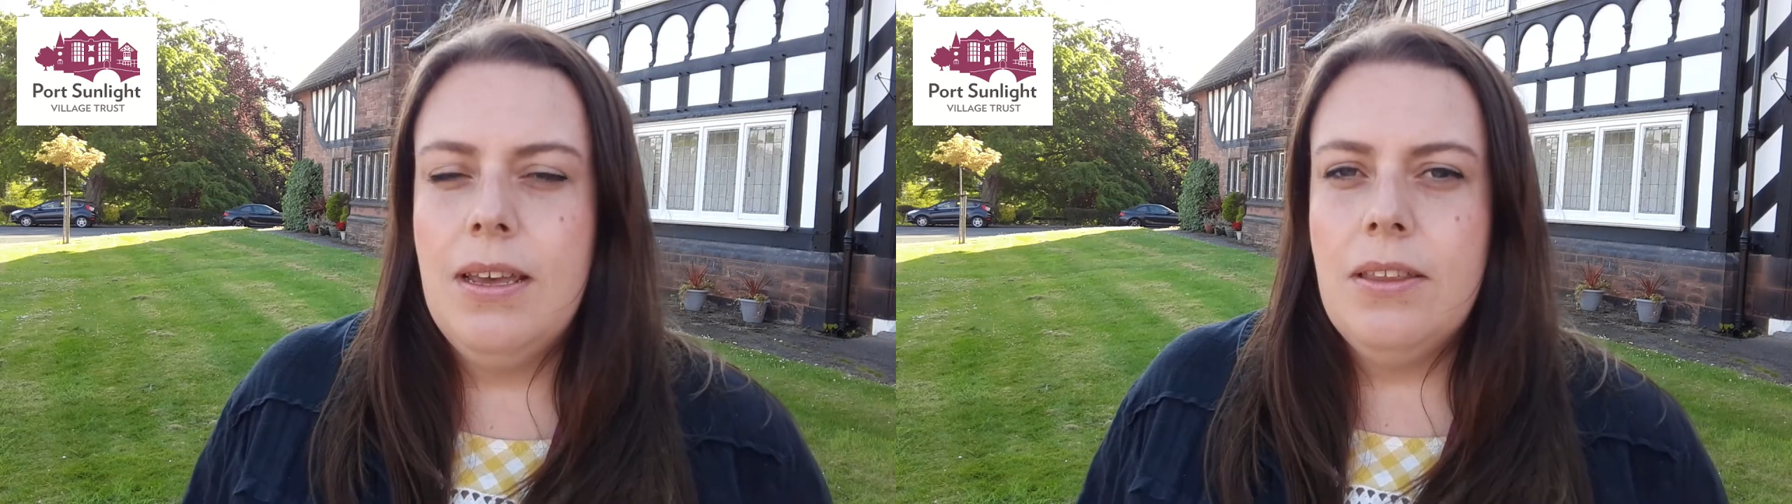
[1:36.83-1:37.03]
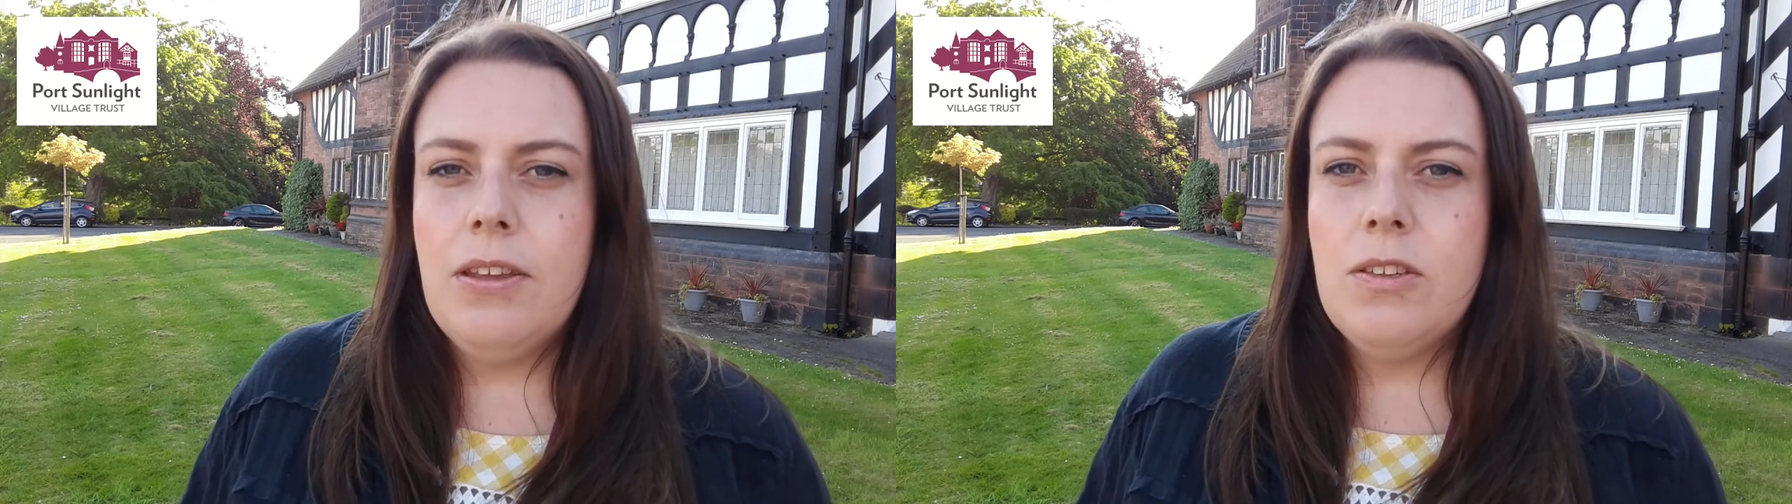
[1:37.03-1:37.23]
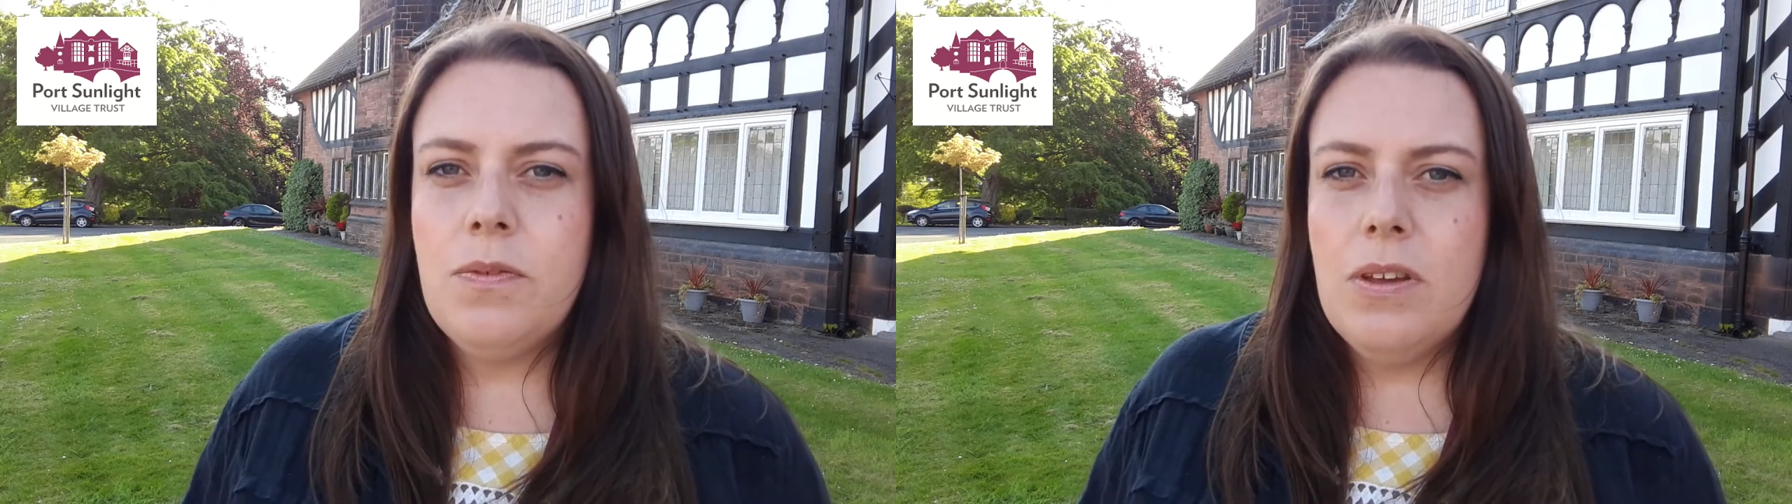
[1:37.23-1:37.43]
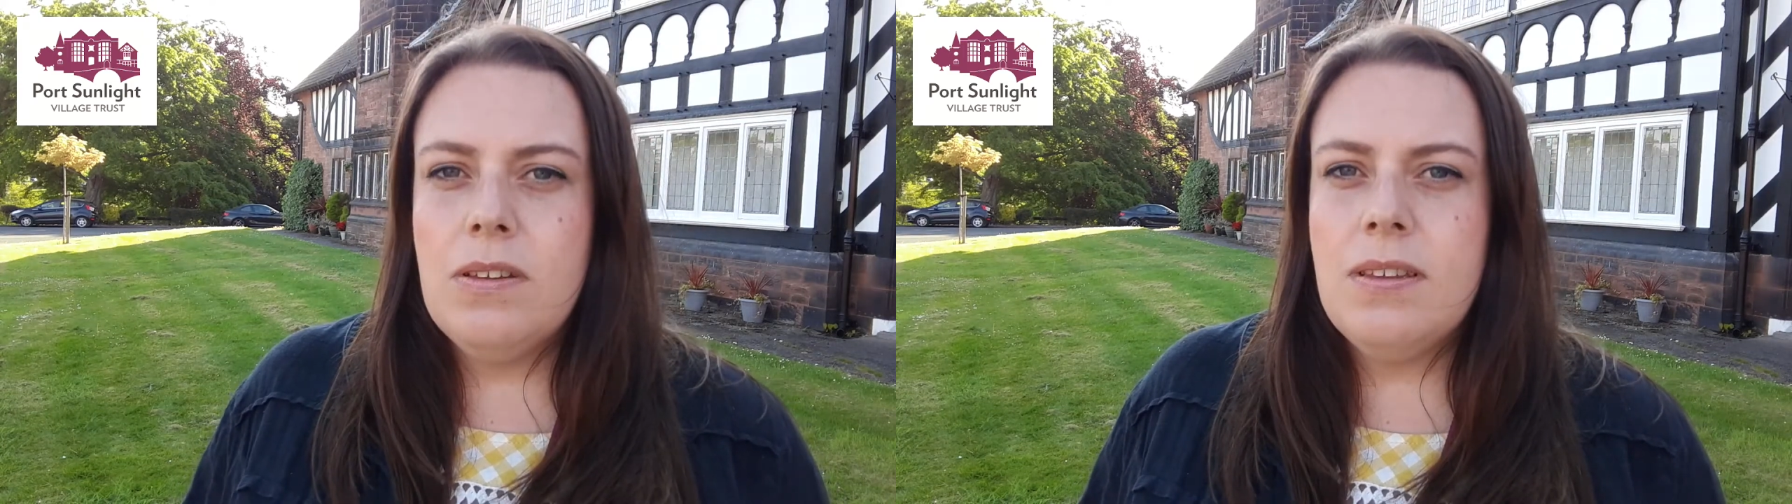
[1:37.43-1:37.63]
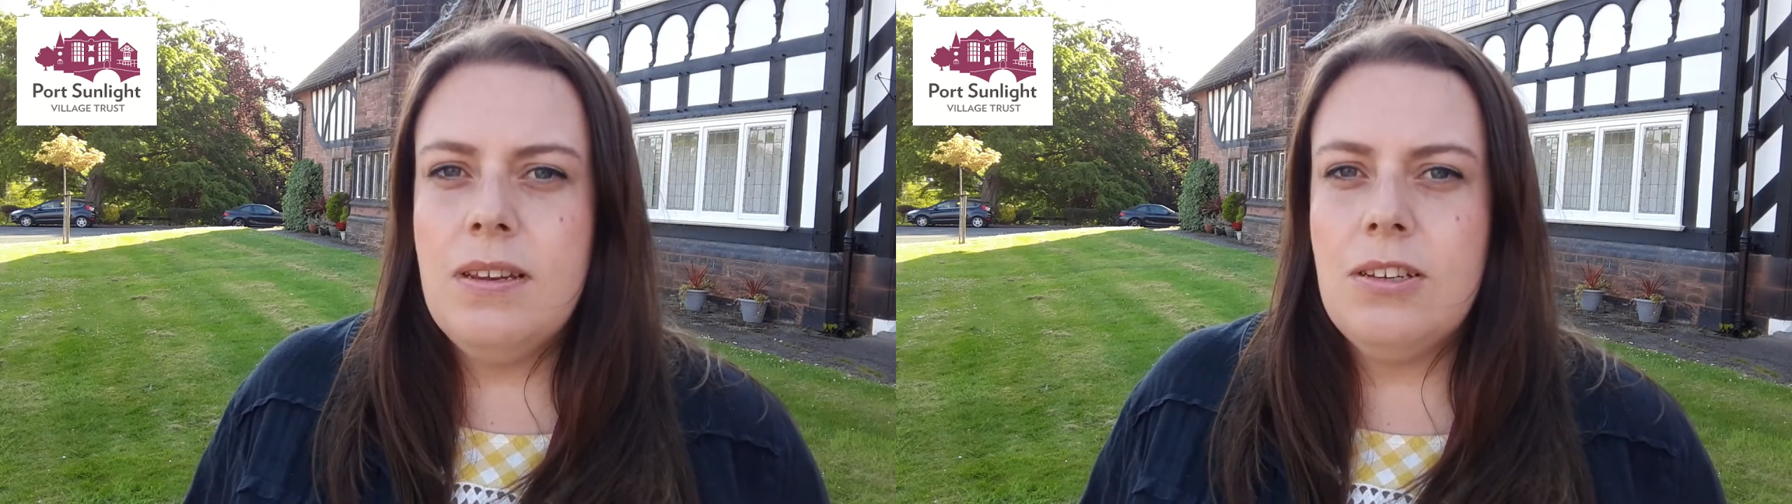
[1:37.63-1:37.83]
Those
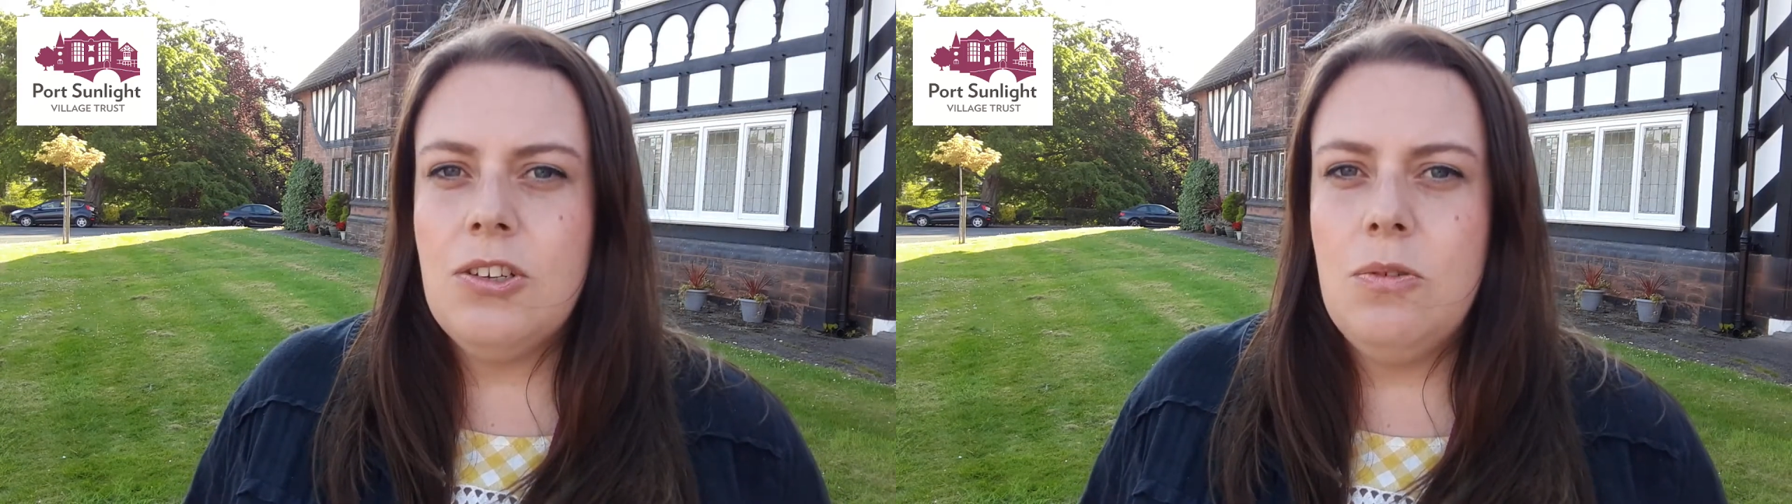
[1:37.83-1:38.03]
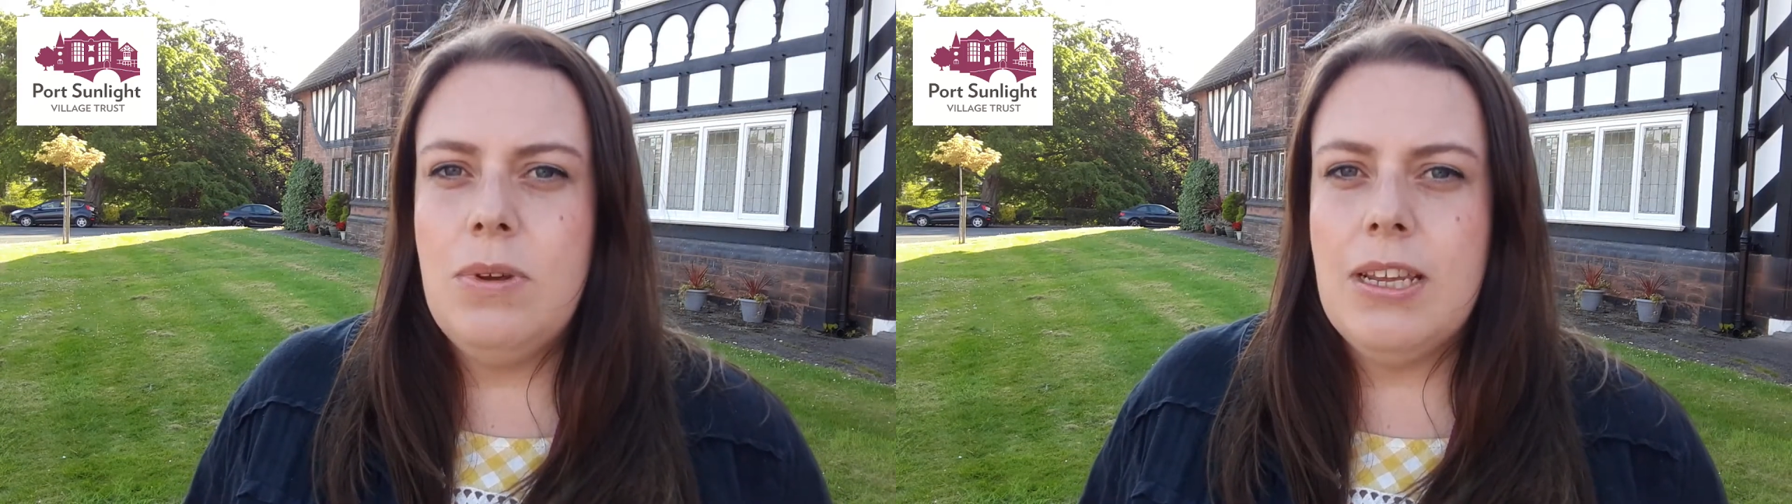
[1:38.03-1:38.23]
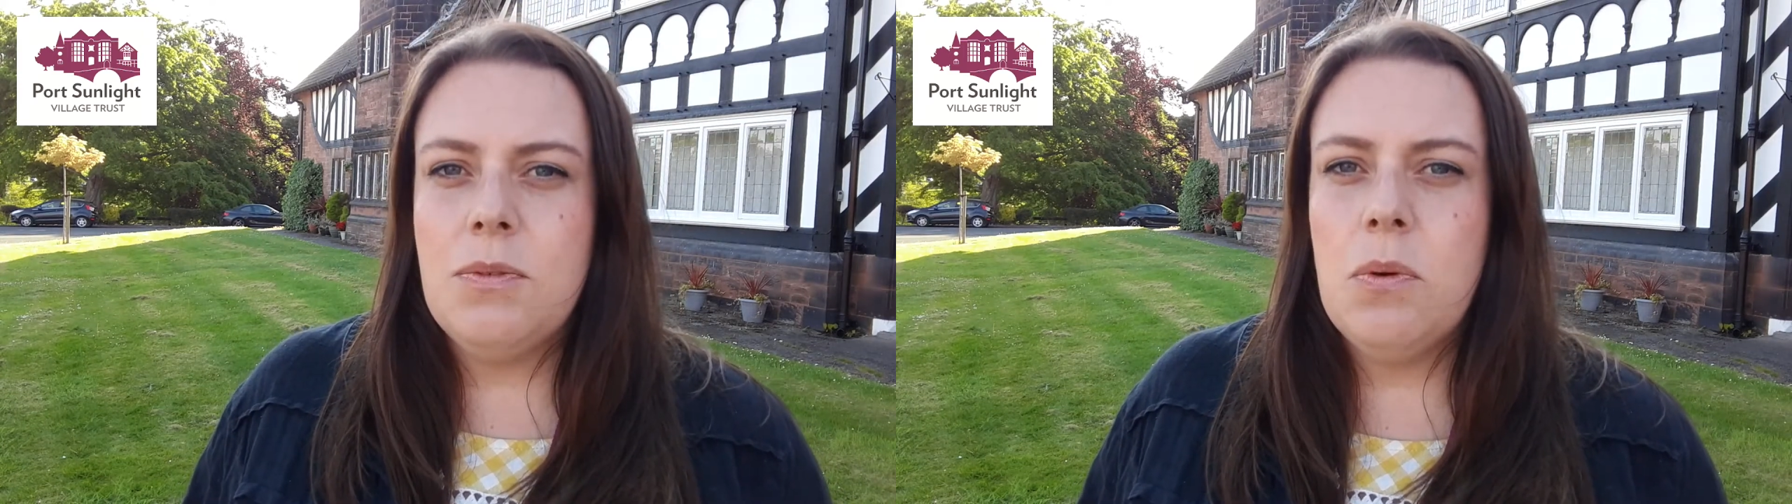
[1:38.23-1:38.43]
first initial weeks